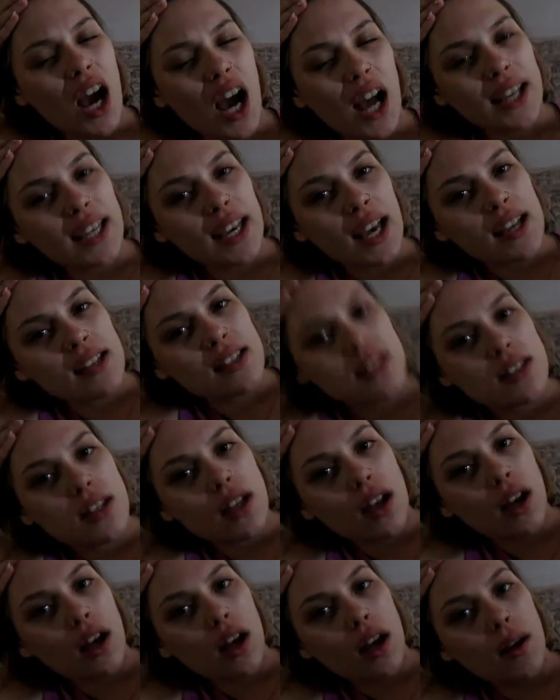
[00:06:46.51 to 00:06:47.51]
I guess.
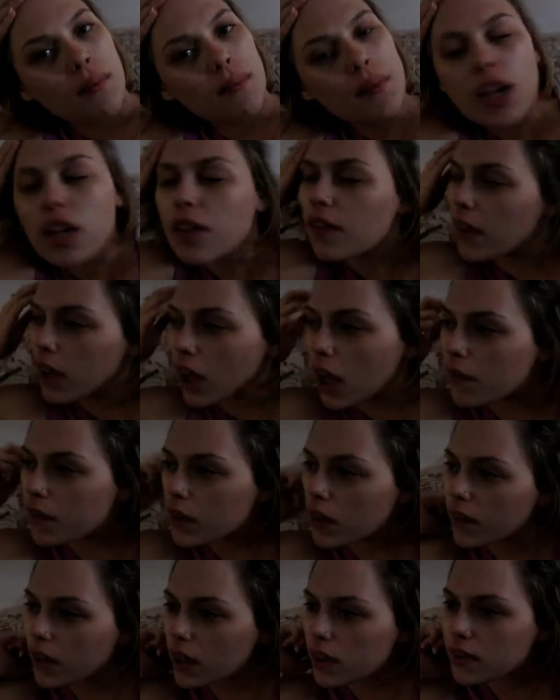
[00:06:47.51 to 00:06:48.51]
I don't think I have
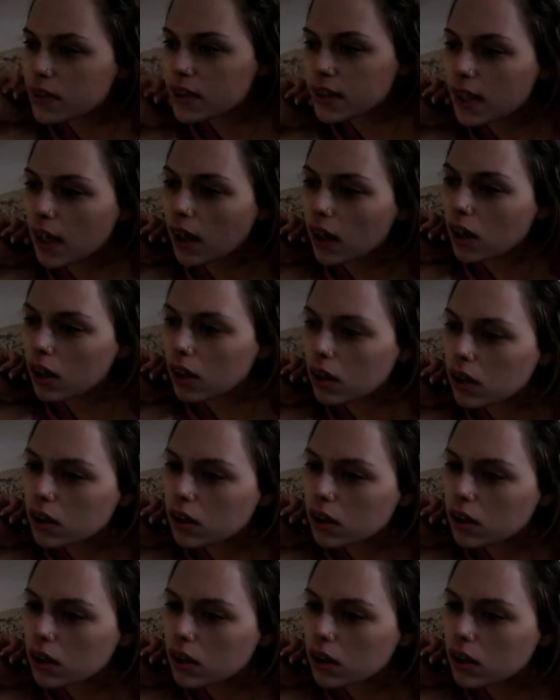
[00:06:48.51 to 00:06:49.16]
anything else to say.